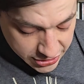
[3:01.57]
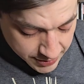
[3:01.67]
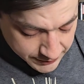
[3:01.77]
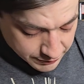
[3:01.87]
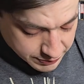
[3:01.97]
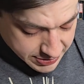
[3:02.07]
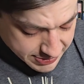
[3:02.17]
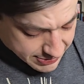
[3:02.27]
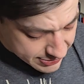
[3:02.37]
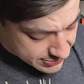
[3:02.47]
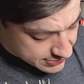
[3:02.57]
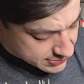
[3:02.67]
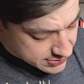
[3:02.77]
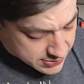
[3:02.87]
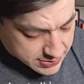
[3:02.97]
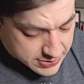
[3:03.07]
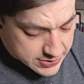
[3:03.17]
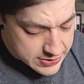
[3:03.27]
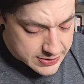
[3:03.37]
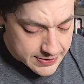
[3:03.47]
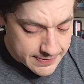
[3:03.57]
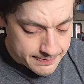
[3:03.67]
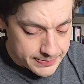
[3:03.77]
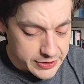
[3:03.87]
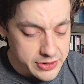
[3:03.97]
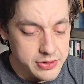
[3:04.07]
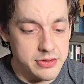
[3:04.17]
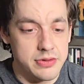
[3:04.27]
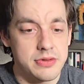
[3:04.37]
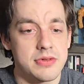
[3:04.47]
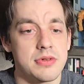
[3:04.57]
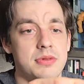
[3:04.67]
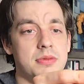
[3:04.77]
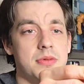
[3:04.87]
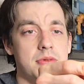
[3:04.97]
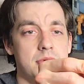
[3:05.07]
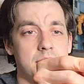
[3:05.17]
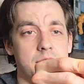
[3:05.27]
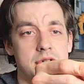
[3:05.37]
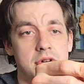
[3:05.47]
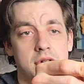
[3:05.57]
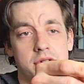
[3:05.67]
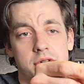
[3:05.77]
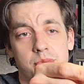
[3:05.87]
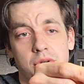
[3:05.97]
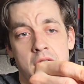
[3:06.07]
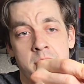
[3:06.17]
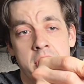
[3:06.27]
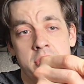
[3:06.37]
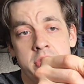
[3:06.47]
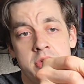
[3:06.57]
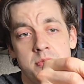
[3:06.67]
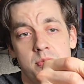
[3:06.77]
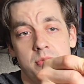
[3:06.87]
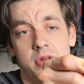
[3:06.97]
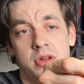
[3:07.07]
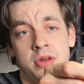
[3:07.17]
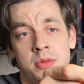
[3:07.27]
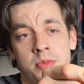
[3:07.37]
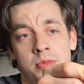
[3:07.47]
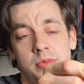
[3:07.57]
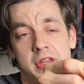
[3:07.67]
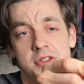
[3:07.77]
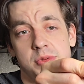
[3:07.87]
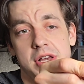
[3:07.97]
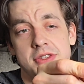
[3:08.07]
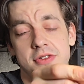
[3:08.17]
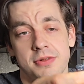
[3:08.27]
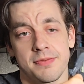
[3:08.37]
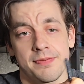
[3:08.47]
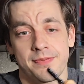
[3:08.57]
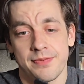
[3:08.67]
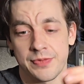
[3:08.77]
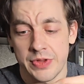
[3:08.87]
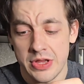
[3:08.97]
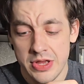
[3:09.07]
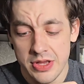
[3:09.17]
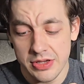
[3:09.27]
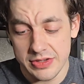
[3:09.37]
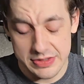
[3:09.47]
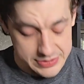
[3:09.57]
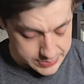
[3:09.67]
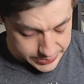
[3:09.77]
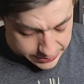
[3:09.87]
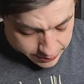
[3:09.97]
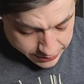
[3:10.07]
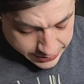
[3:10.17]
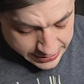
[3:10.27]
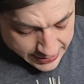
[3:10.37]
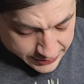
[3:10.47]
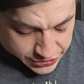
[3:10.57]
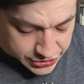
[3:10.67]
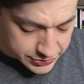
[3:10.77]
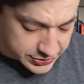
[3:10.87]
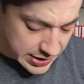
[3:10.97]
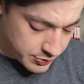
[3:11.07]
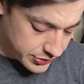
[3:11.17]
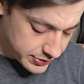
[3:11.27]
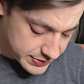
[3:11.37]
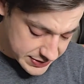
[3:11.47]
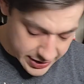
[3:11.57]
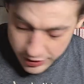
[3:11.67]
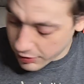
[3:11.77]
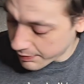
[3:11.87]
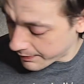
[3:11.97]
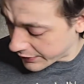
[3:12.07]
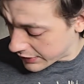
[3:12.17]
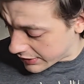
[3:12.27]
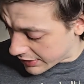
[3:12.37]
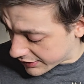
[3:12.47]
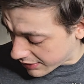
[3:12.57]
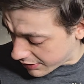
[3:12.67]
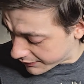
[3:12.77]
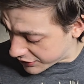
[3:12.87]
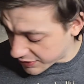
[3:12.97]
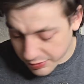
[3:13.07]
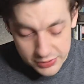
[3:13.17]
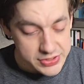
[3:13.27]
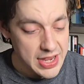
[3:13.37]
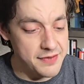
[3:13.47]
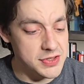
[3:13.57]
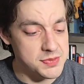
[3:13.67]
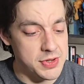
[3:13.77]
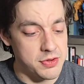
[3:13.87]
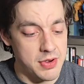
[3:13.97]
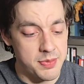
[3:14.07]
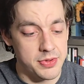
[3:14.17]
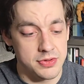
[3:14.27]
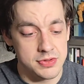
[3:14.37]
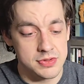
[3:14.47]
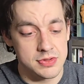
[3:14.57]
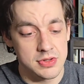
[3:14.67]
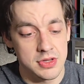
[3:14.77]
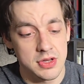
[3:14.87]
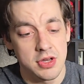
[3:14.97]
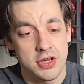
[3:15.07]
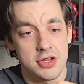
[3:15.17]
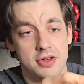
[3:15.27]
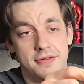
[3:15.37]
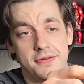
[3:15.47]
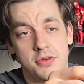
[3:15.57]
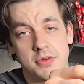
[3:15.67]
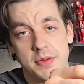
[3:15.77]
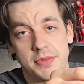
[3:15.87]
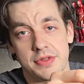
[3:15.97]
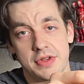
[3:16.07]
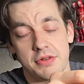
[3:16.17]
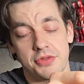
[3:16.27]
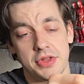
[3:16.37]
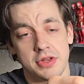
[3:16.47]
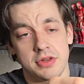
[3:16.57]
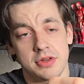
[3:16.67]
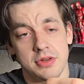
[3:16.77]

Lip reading: comes with like I'm gonna call it her primary laser blaster. This is the bigger one, and then she also came with a little sidearm. I don't know if she's supposed to have this many weapons. 4 weapons. I don't think,